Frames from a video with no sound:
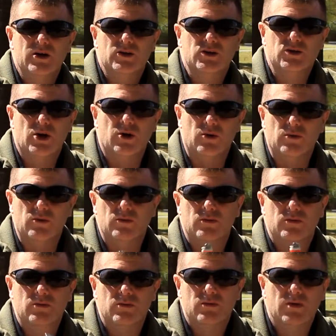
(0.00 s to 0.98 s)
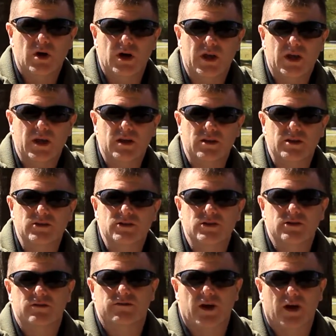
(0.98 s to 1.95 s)
So again, this
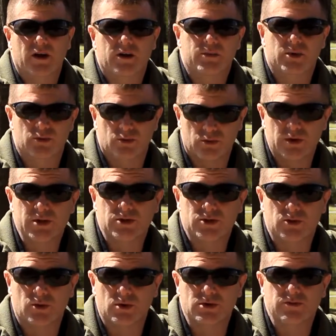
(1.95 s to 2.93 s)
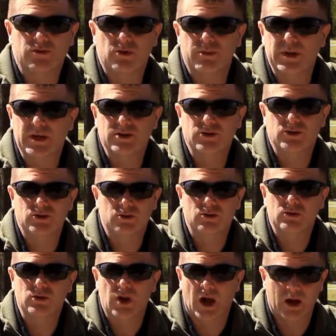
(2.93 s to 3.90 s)
is a valuable resource for me
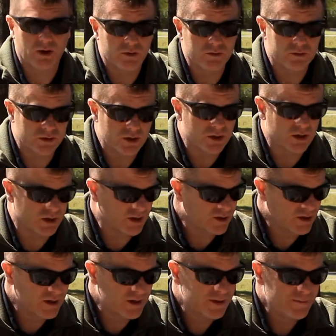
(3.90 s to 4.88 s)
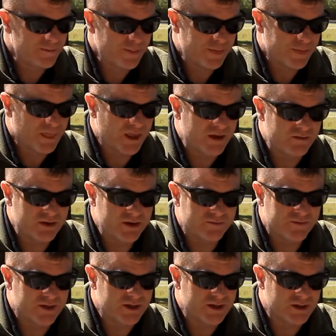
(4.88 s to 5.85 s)
to not overlook. Even if
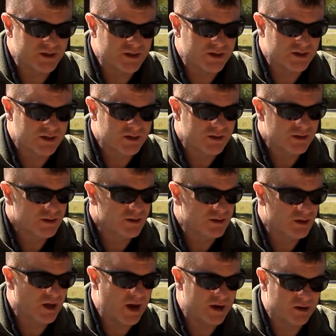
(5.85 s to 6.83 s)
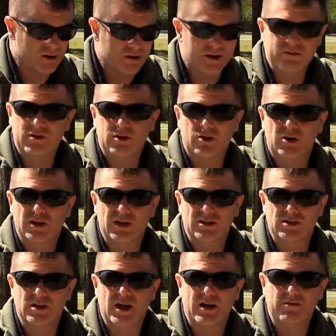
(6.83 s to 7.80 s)
this lighter, even though it
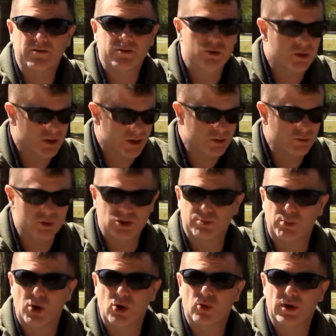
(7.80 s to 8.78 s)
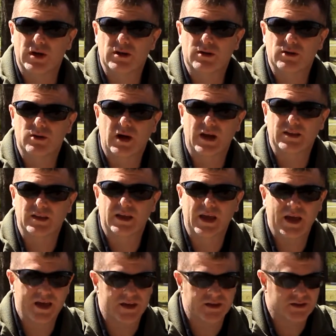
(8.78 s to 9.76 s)
doesn't have fuel in it, was broken on the
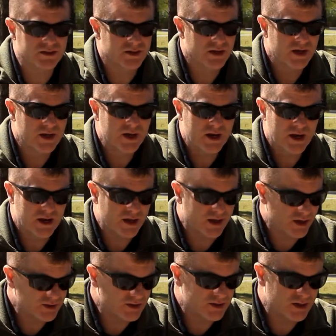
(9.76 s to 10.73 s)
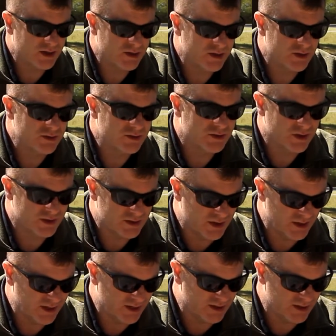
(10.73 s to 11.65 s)
case, and I could still use this to get